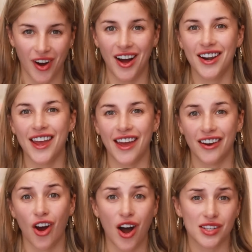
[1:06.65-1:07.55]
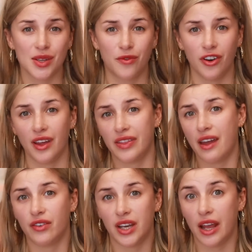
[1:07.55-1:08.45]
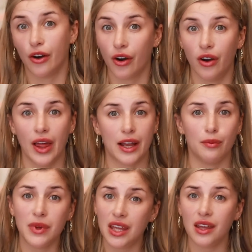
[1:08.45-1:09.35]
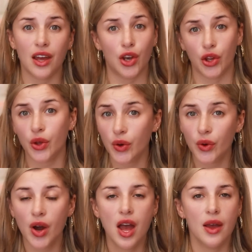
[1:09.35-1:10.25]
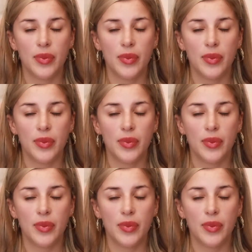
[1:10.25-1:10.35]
fun and awesome for like the everyday girl like me and you,